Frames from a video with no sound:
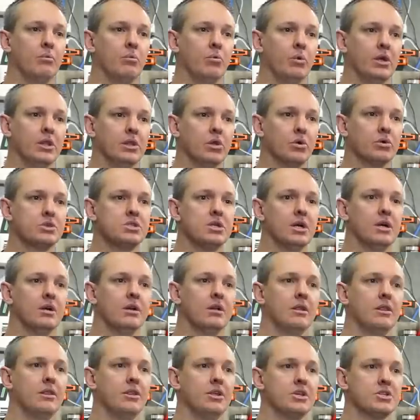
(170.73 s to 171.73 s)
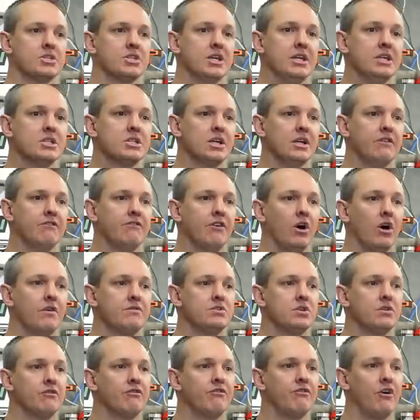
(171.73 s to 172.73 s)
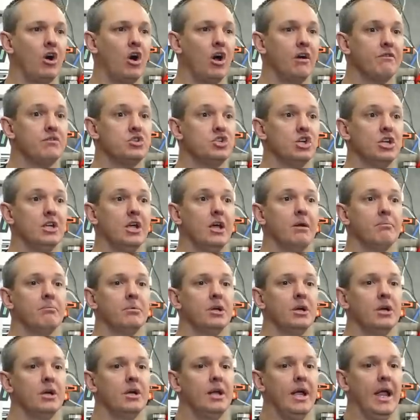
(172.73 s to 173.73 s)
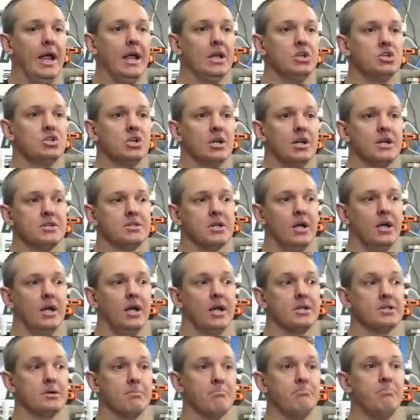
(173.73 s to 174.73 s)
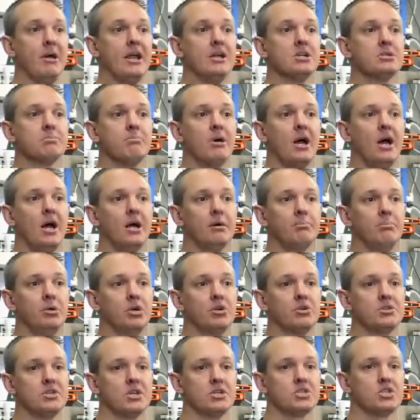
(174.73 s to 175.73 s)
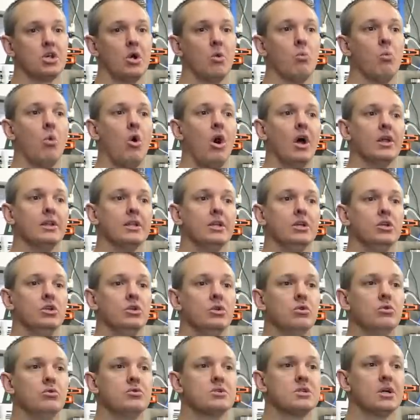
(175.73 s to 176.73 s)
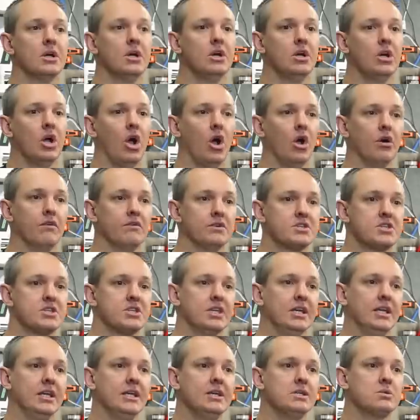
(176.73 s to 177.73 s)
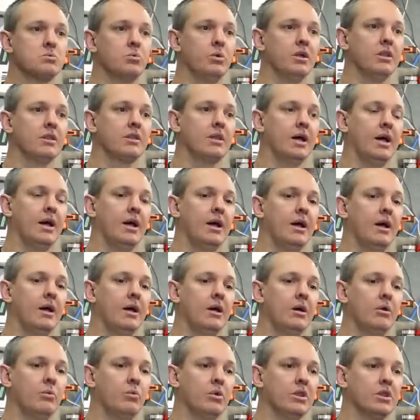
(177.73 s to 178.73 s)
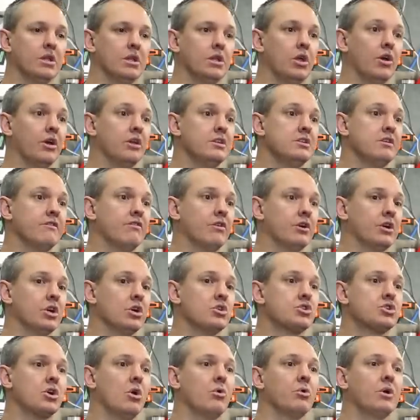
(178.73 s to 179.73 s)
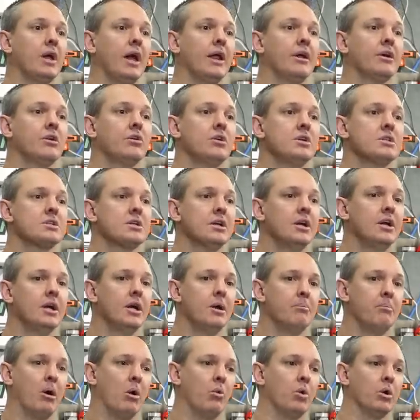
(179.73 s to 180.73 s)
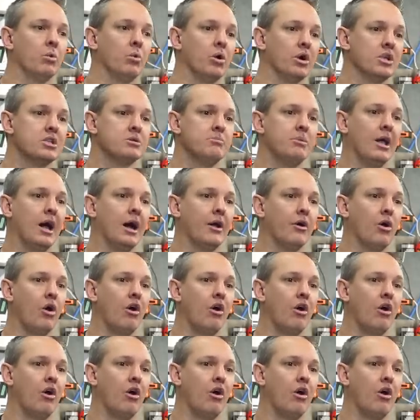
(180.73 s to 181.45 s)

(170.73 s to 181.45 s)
We looked at the CT525 GM engine as a benchmark because they're so widely used overseas with a lot of different control categories, but we wanted to be able